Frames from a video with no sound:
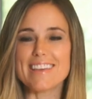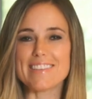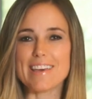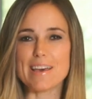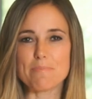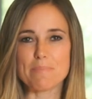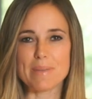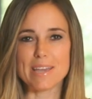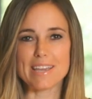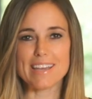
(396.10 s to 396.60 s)

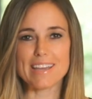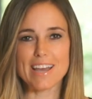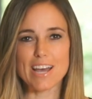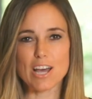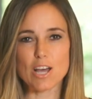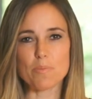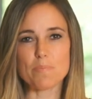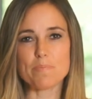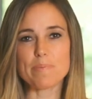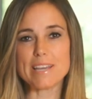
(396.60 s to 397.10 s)
that may
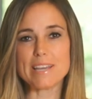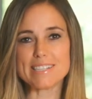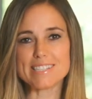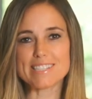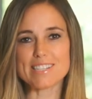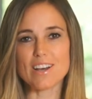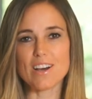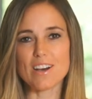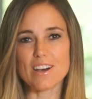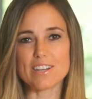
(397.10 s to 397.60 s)
help
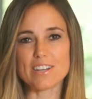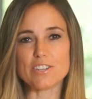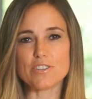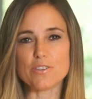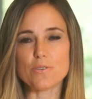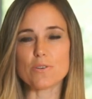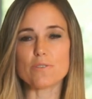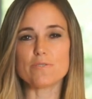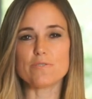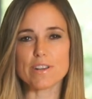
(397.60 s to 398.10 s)
based on
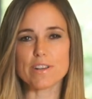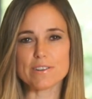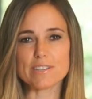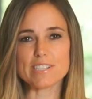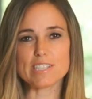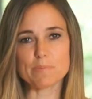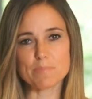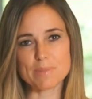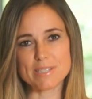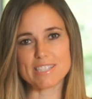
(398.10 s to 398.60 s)
your very
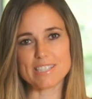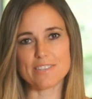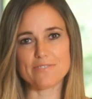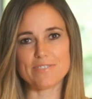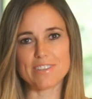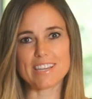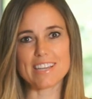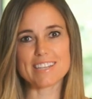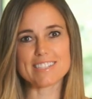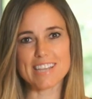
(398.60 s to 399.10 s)

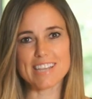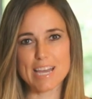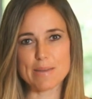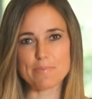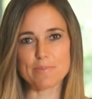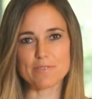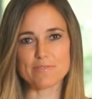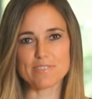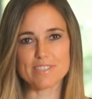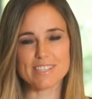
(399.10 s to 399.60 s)
specific
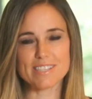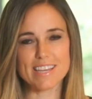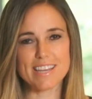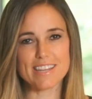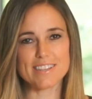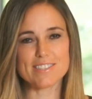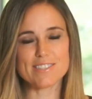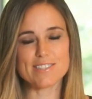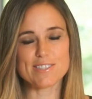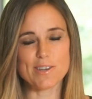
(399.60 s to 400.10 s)
type of skin.
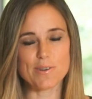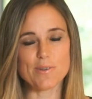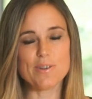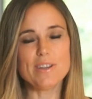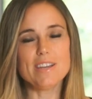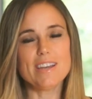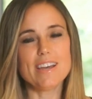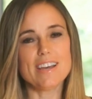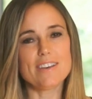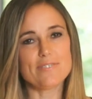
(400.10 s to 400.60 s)
So
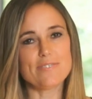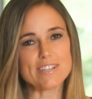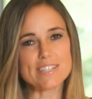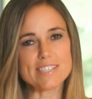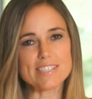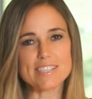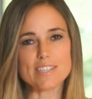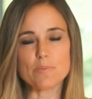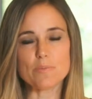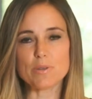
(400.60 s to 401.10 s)
fun
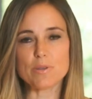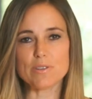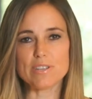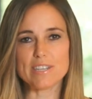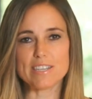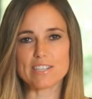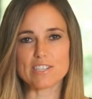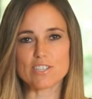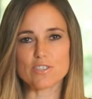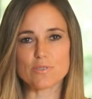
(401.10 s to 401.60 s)
to see the beauty
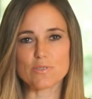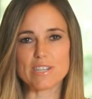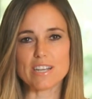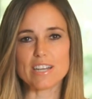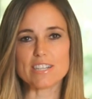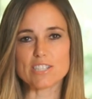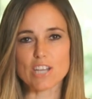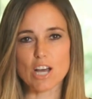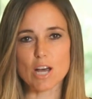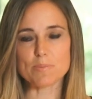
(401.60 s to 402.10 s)
industry
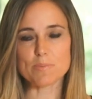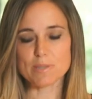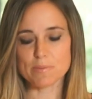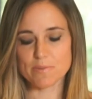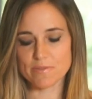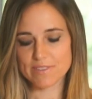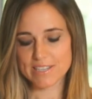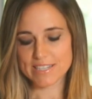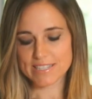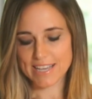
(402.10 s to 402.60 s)
adopt some
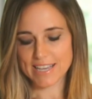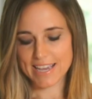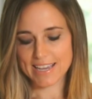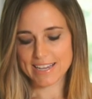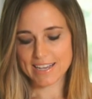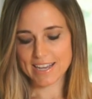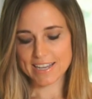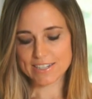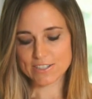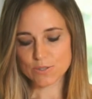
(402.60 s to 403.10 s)
of these
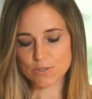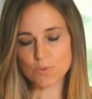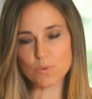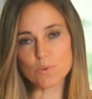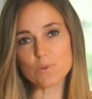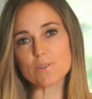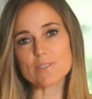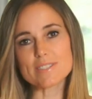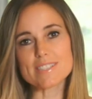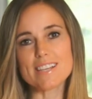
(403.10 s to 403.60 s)
AI
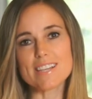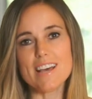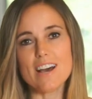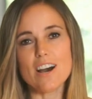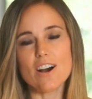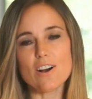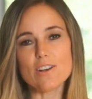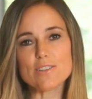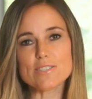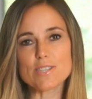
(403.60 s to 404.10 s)
tools.
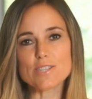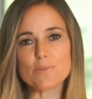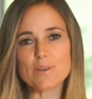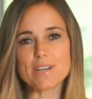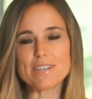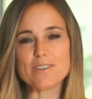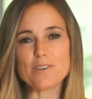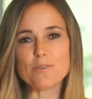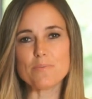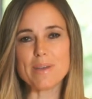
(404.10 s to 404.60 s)
Also,
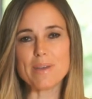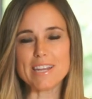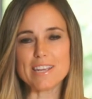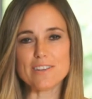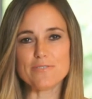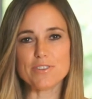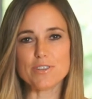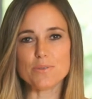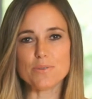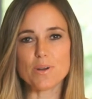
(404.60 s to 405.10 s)
I know many
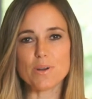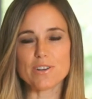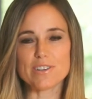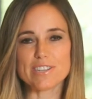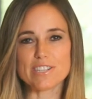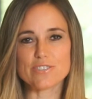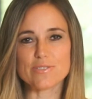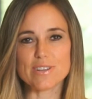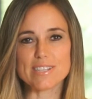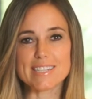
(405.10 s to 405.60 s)
of you are
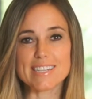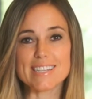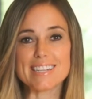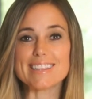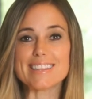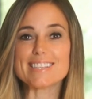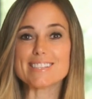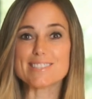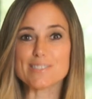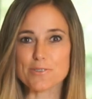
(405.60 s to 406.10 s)
interested
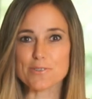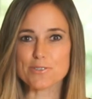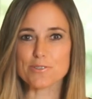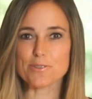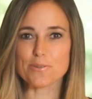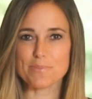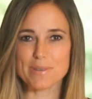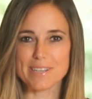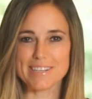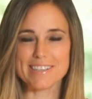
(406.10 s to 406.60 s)
in the
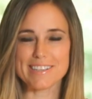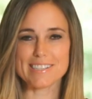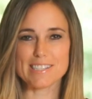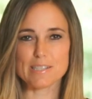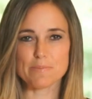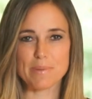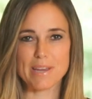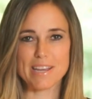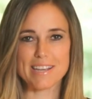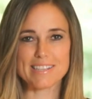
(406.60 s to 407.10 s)
social media
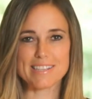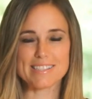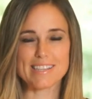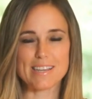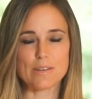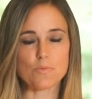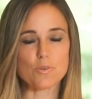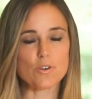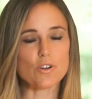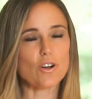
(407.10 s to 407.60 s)
space,
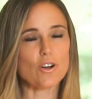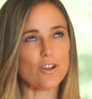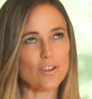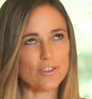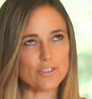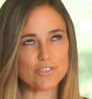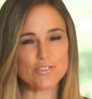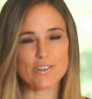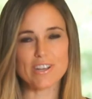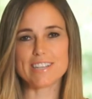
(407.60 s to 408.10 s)
and we're
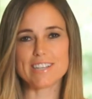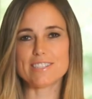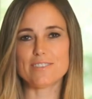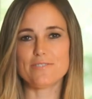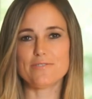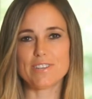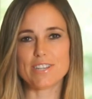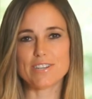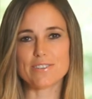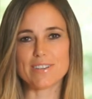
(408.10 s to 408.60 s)
all trying to
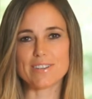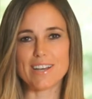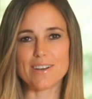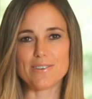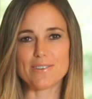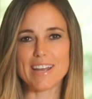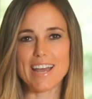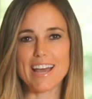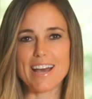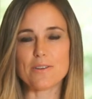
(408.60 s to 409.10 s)
figure
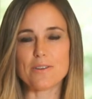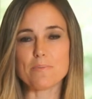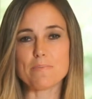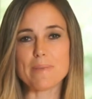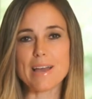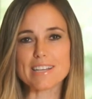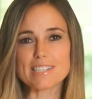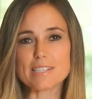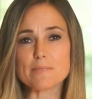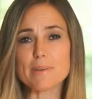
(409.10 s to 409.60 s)
out how to
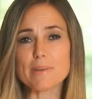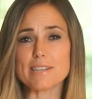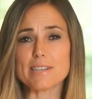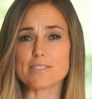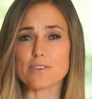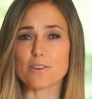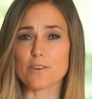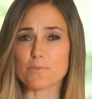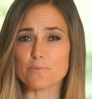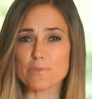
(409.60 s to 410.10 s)

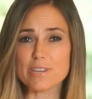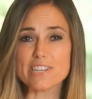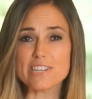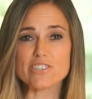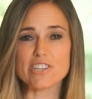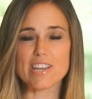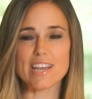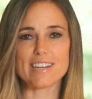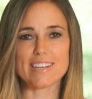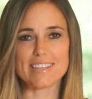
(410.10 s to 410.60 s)
maximize our
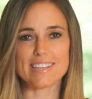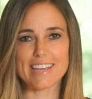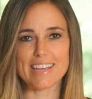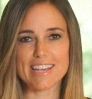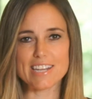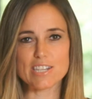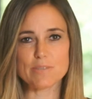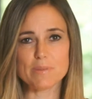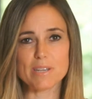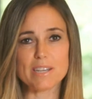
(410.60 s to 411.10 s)
reach and
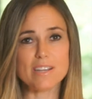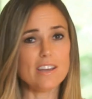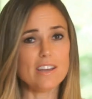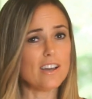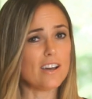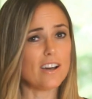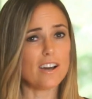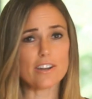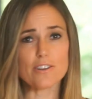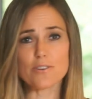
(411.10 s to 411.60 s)
engagement
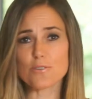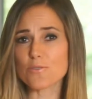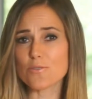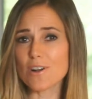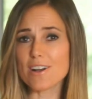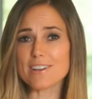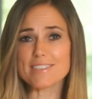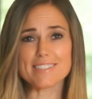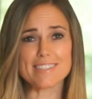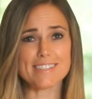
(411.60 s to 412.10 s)

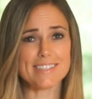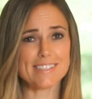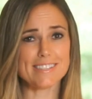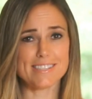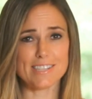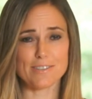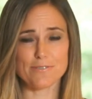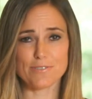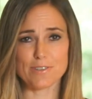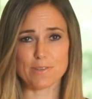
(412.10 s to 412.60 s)
across these
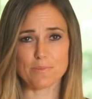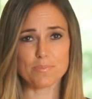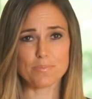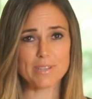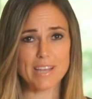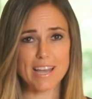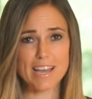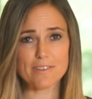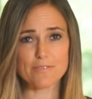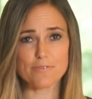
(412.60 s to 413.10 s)
different
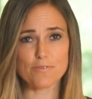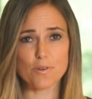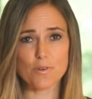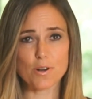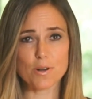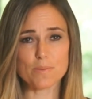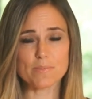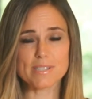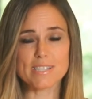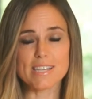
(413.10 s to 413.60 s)

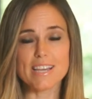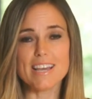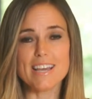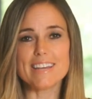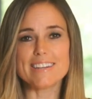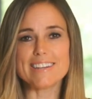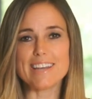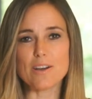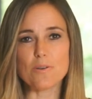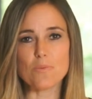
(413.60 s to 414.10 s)
platforms.
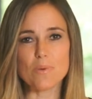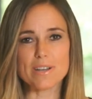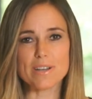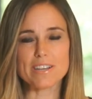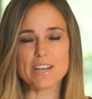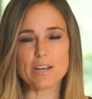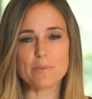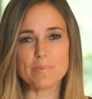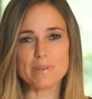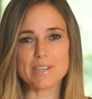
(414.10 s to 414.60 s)
Now, one
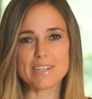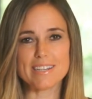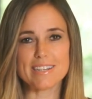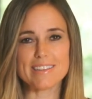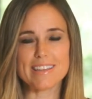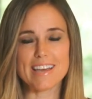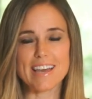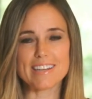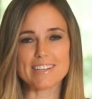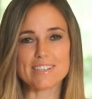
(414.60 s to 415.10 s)
company
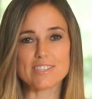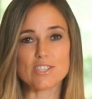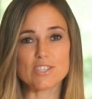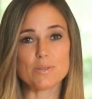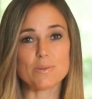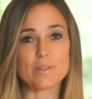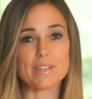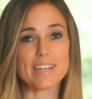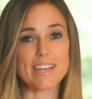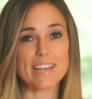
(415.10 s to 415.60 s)
that is
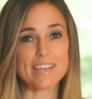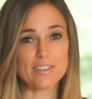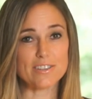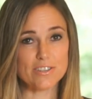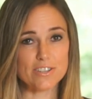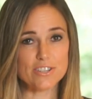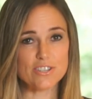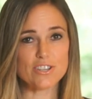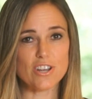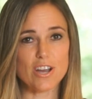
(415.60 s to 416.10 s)
doing a
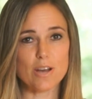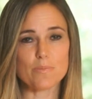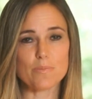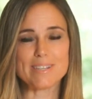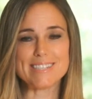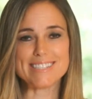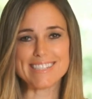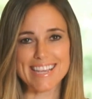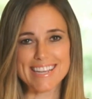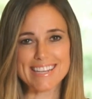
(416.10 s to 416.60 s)
good job
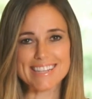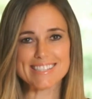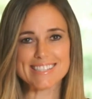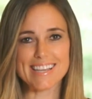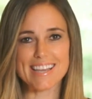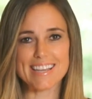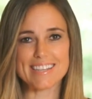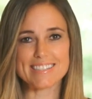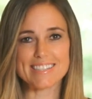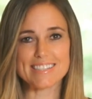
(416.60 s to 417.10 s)
with data
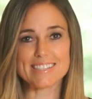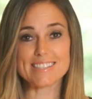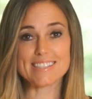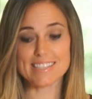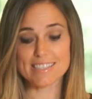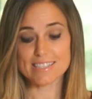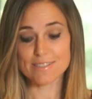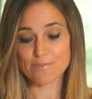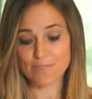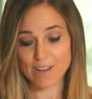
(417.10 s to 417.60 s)
scientists
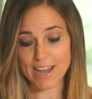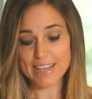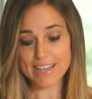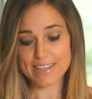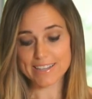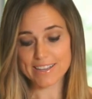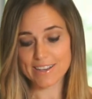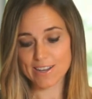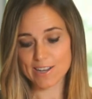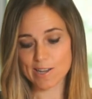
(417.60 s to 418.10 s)
is
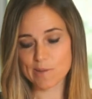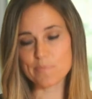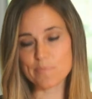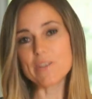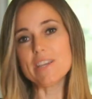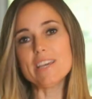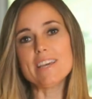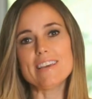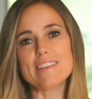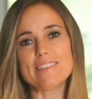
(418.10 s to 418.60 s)
Viacom.
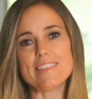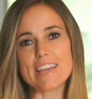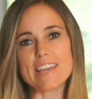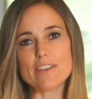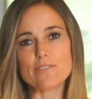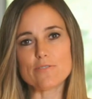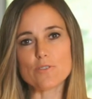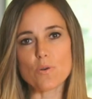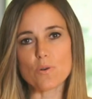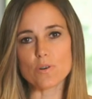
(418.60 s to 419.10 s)
They,
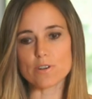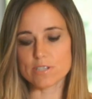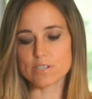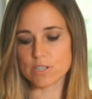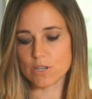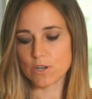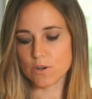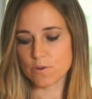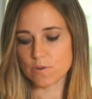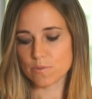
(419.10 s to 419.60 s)
of course,
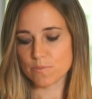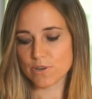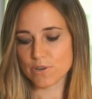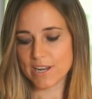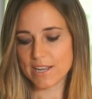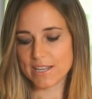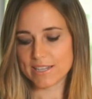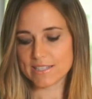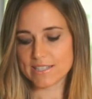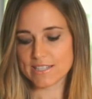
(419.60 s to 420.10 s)
own
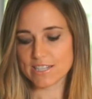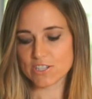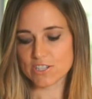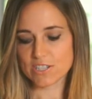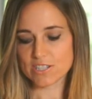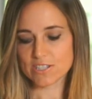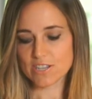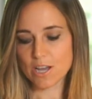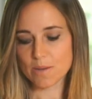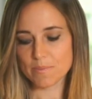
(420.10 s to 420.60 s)
brands such
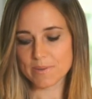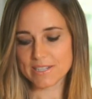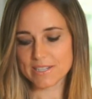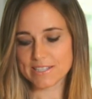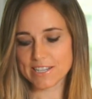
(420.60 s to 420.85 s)
as Comedy